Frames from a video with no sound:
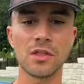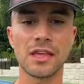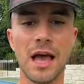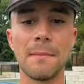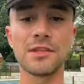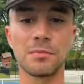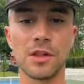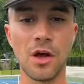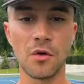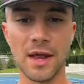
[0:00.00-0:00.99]
Let me know in the comments
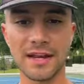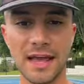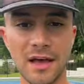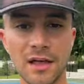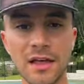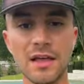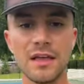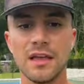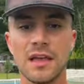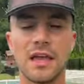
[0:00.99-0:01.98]
below right now
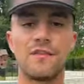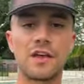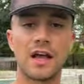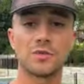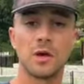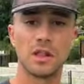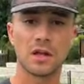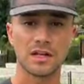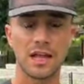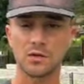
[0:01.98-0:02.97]
if you guys want
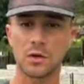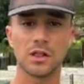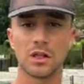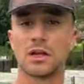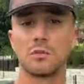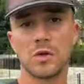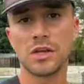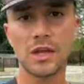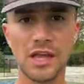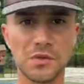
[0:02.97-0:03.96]
to learn. You guys want to learn?
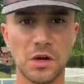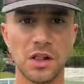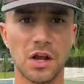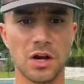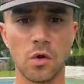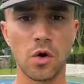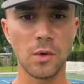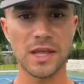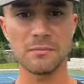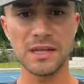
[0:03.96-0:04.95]
What do you guys want to learn?
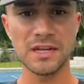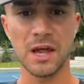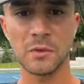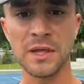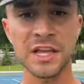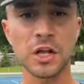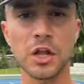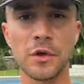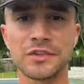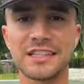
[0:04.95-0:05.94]
Or we can be done. We can
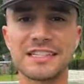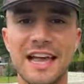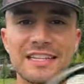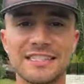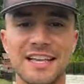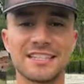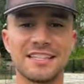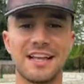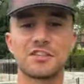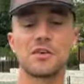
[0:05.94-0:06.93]
close this tennis
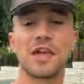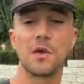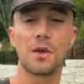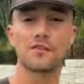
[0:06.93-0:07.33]
lesson. That's okay.